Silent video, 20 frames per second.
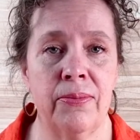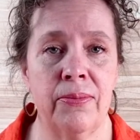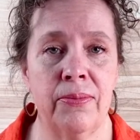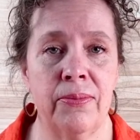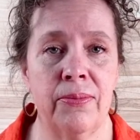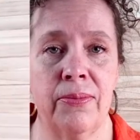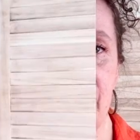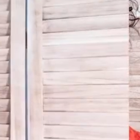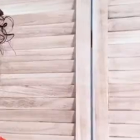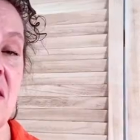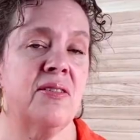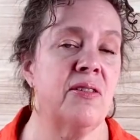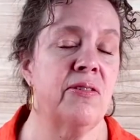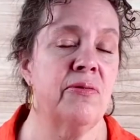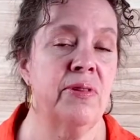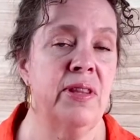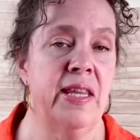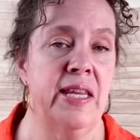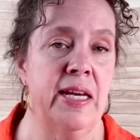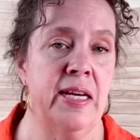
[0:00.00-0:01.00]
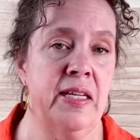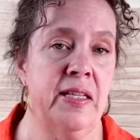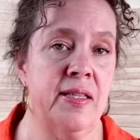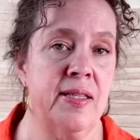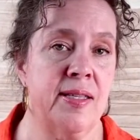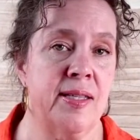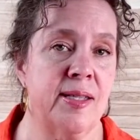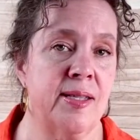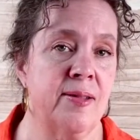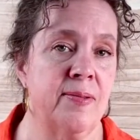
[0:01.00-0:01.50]
Let's start with
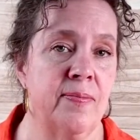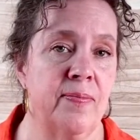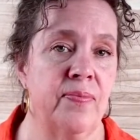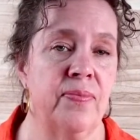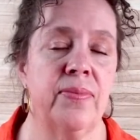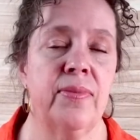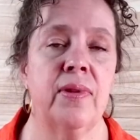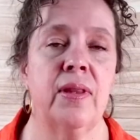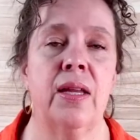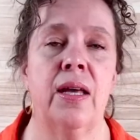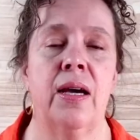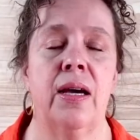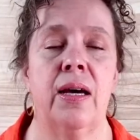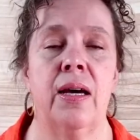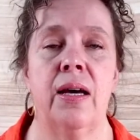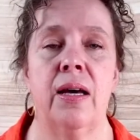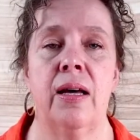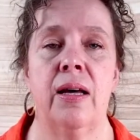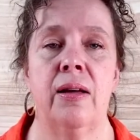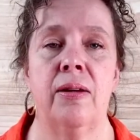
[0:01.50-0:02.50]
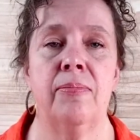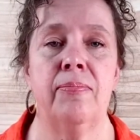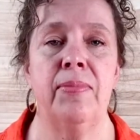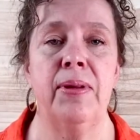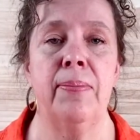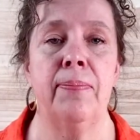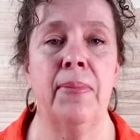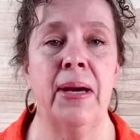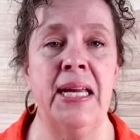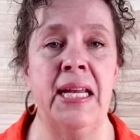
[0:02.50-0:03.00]
knits. It
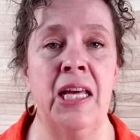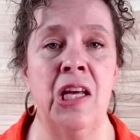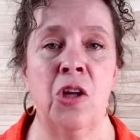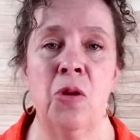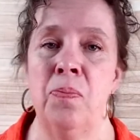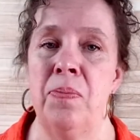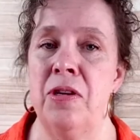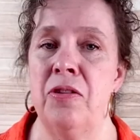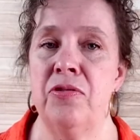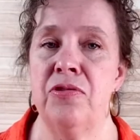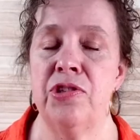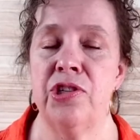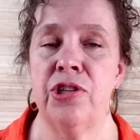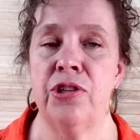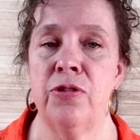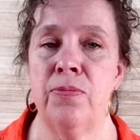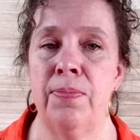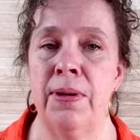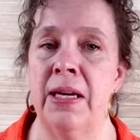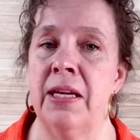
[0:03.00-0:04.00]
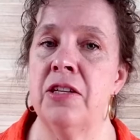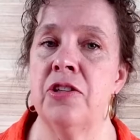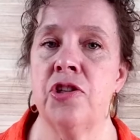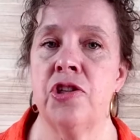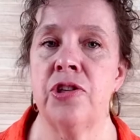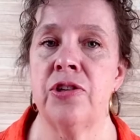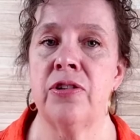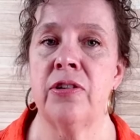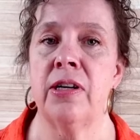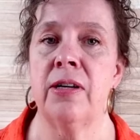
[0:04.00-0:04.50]
might help you to
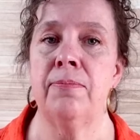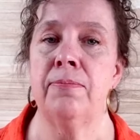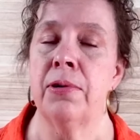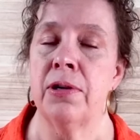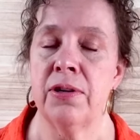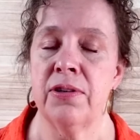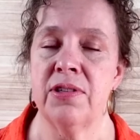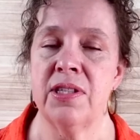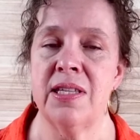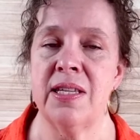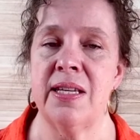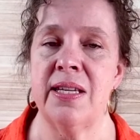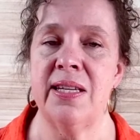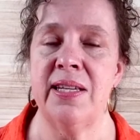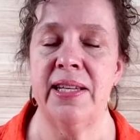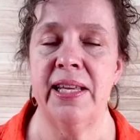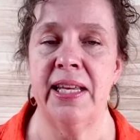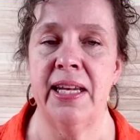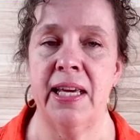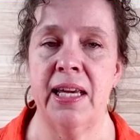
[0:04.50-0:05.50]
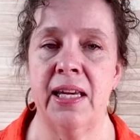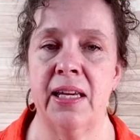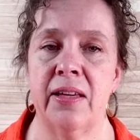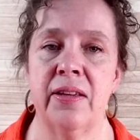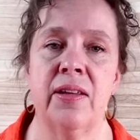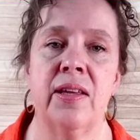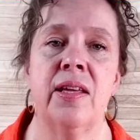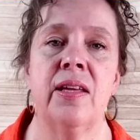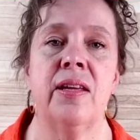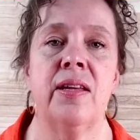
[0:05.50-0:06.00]
picture a person knitting.
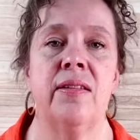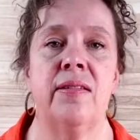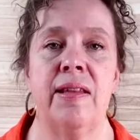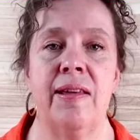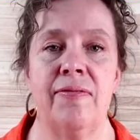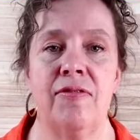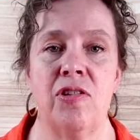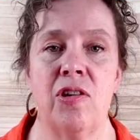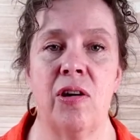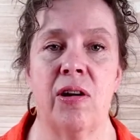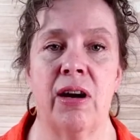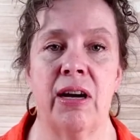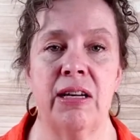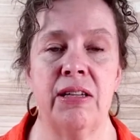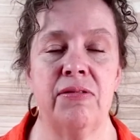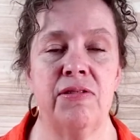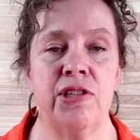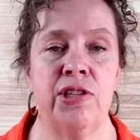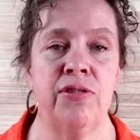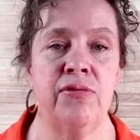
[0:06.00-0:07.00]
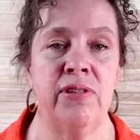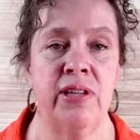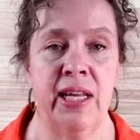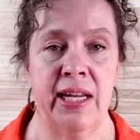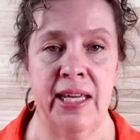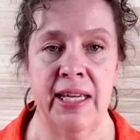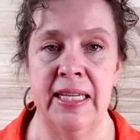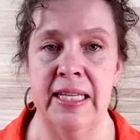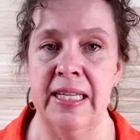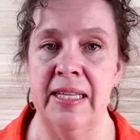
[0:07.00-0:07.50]
They've got two
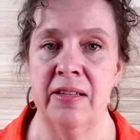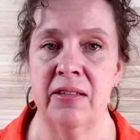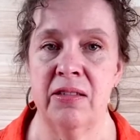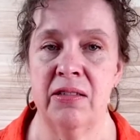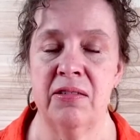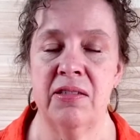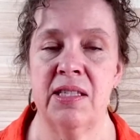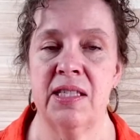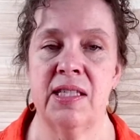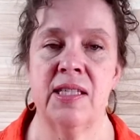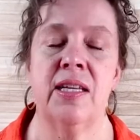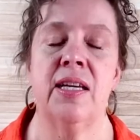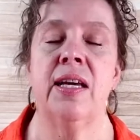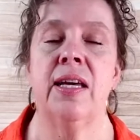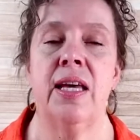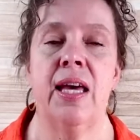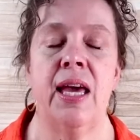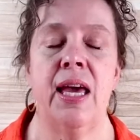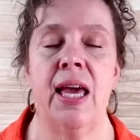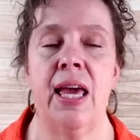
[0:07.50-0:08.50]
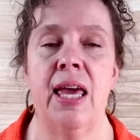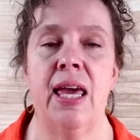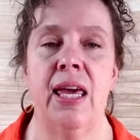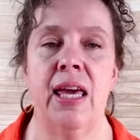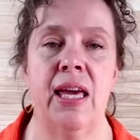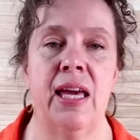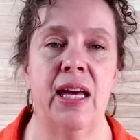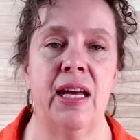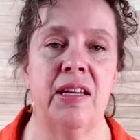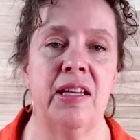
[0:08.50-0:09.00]
knitting needles
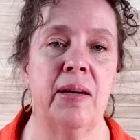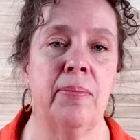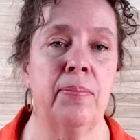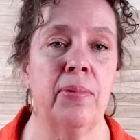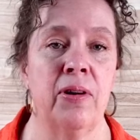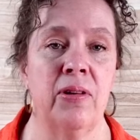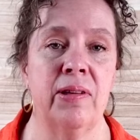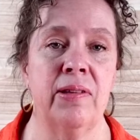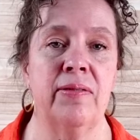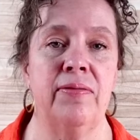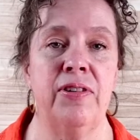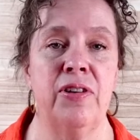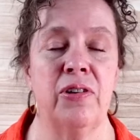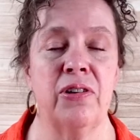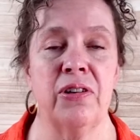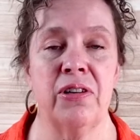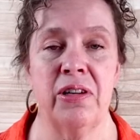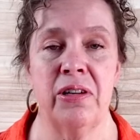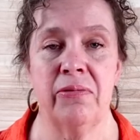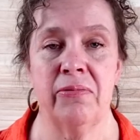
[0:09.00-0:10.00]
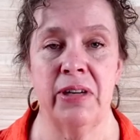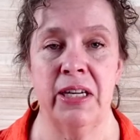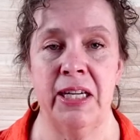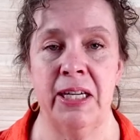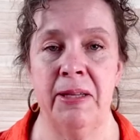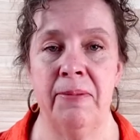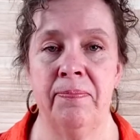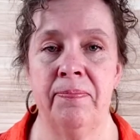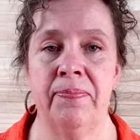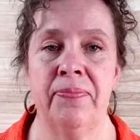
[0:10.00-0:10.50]
and a ball of yarn,
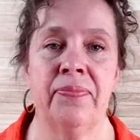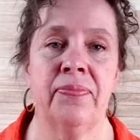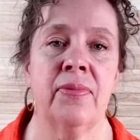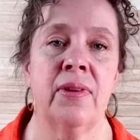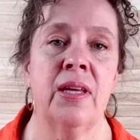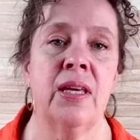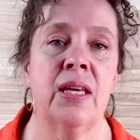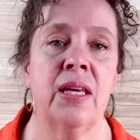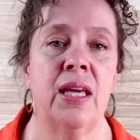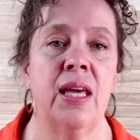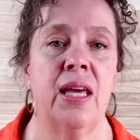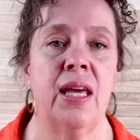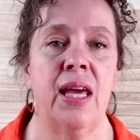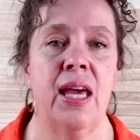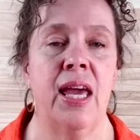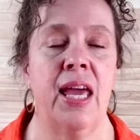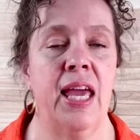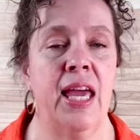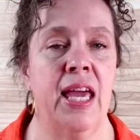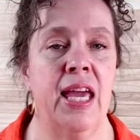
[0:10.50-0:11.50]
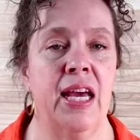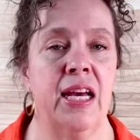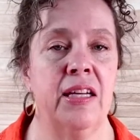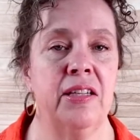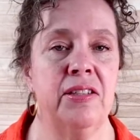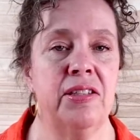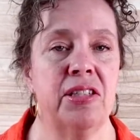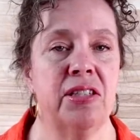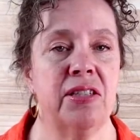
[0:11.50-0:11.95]
right? And